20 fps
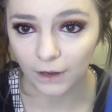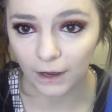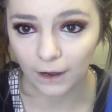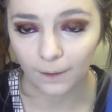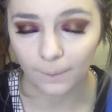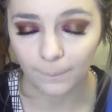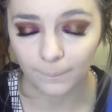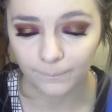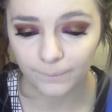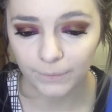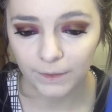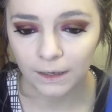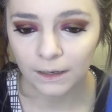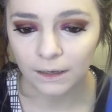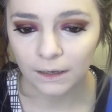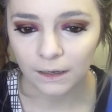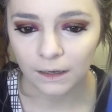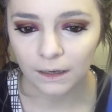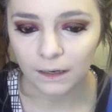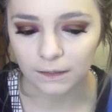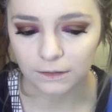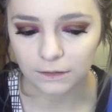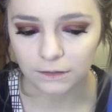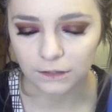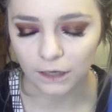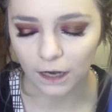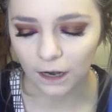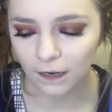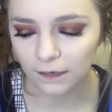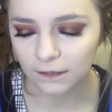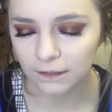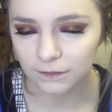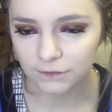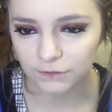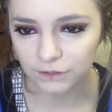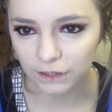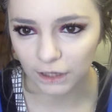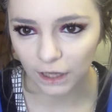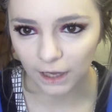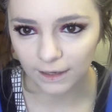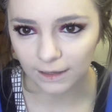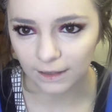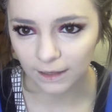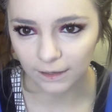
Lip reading: a darker slight,